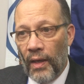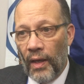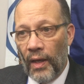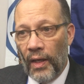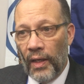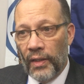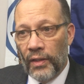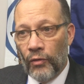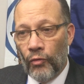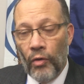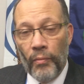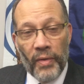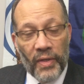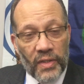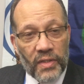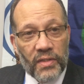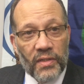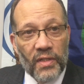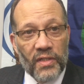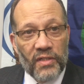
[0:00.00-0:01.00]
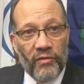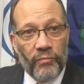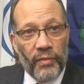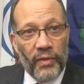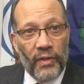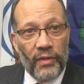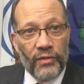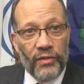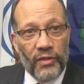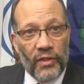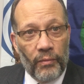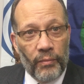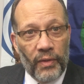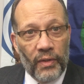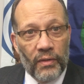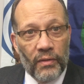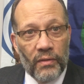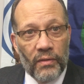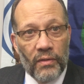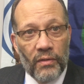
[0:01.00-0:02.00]
And our ministers have begun to come
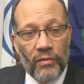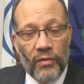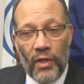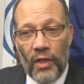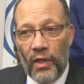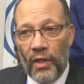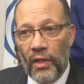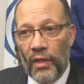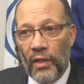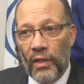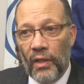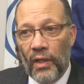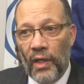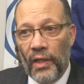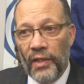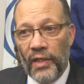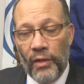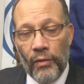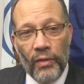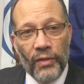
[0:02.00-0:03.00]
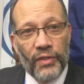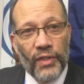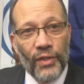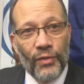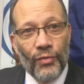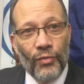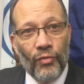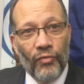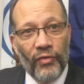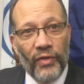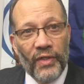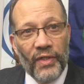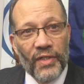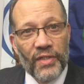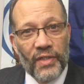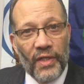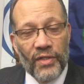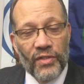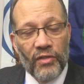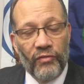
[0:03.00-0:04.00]
in, and they will take over in the
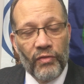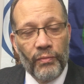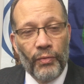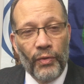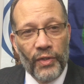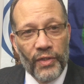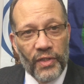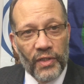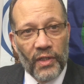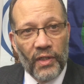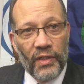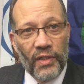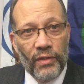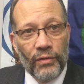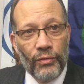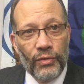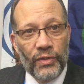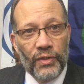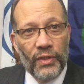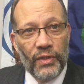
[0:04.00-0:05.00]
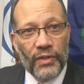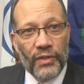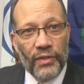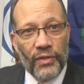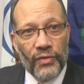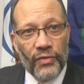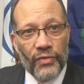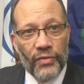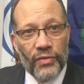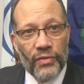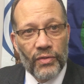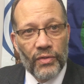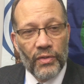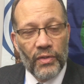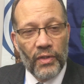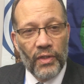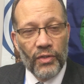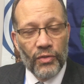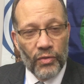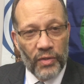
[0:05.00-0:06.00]
sense of the political negotiations
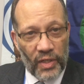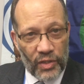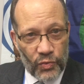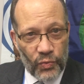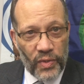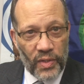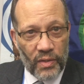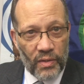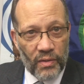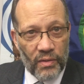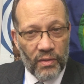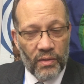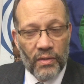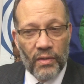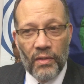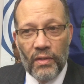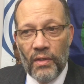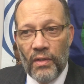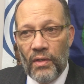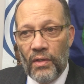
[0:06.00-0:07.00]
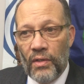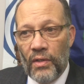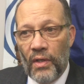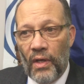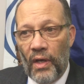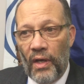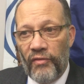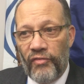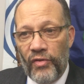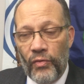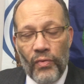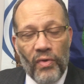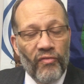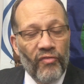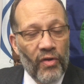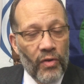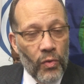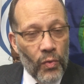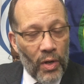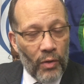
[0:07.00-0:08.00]
into next week. We feel we're
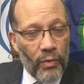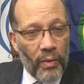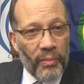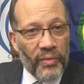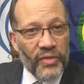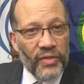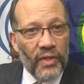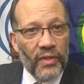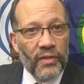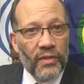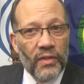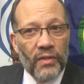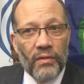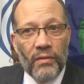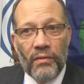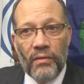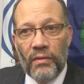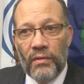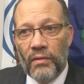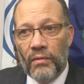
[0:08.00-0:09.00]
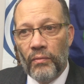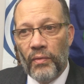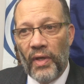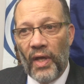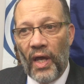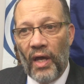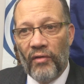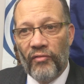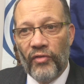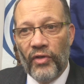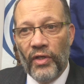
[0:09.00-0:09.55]
very well represented. We have